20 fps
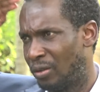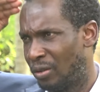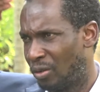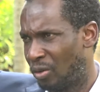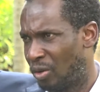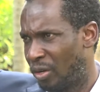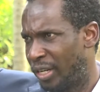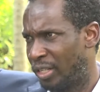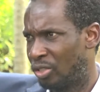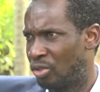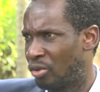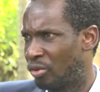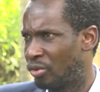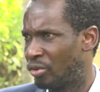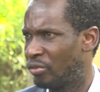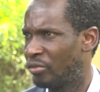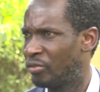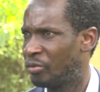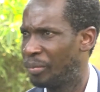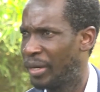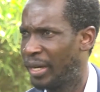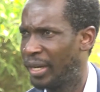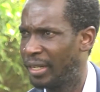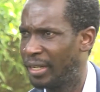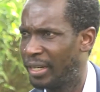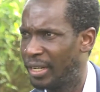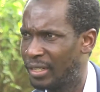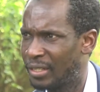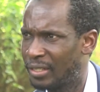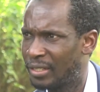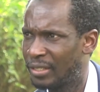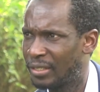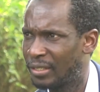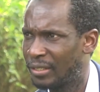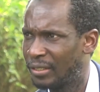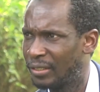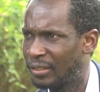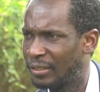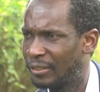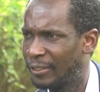order to roof my dad's.
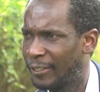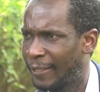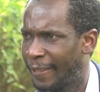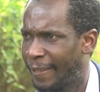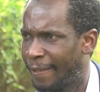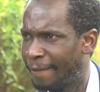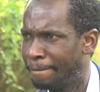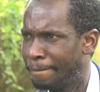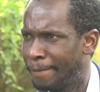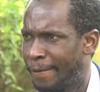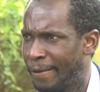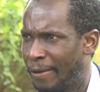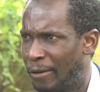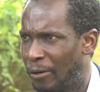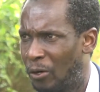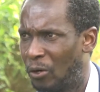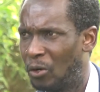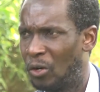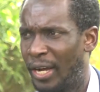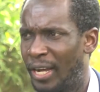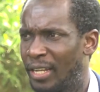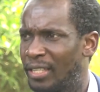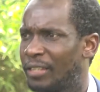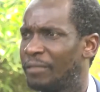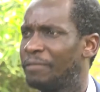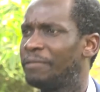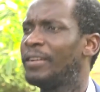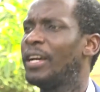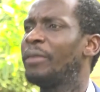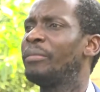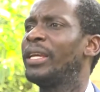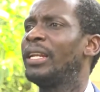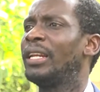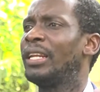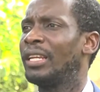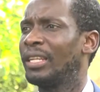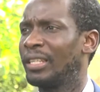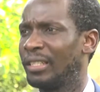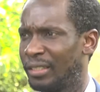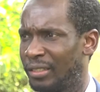Yeah? Or as a
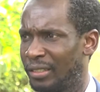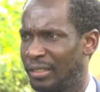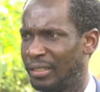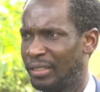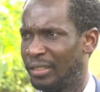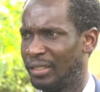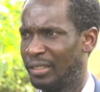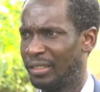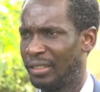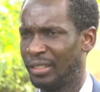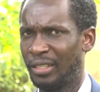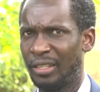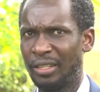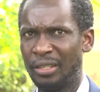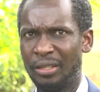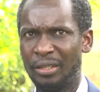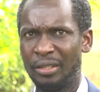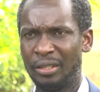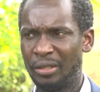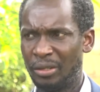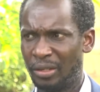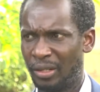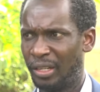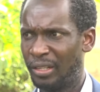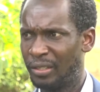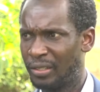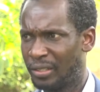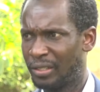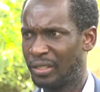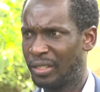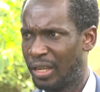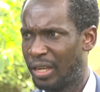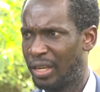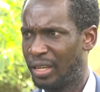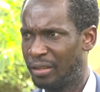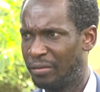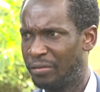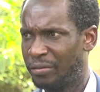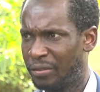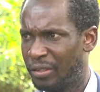family, yeah, let's
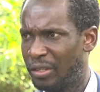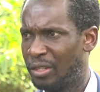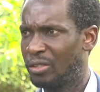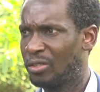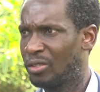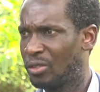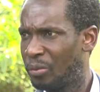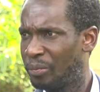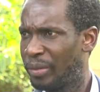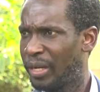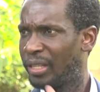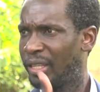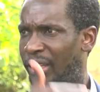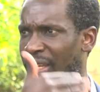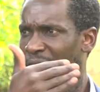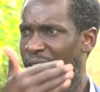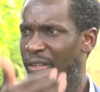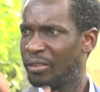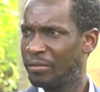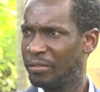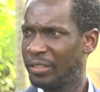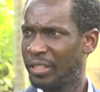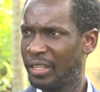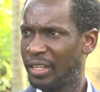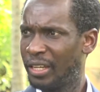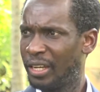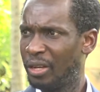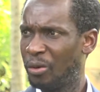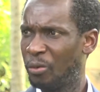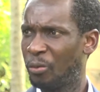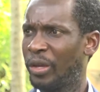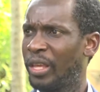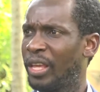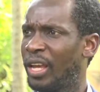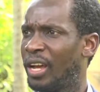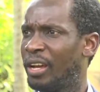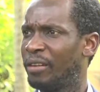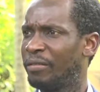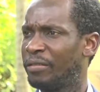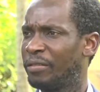save, so by the end of the year, we
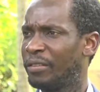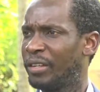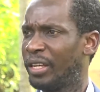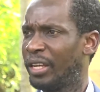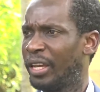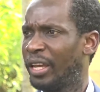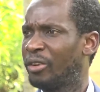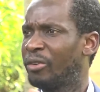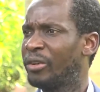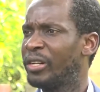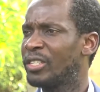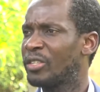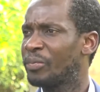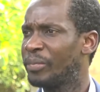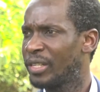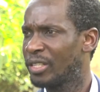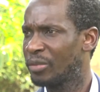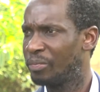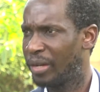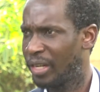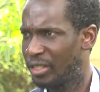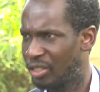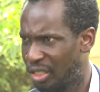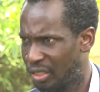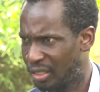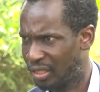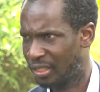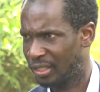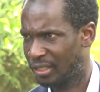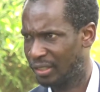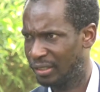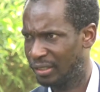have a Christmas budget.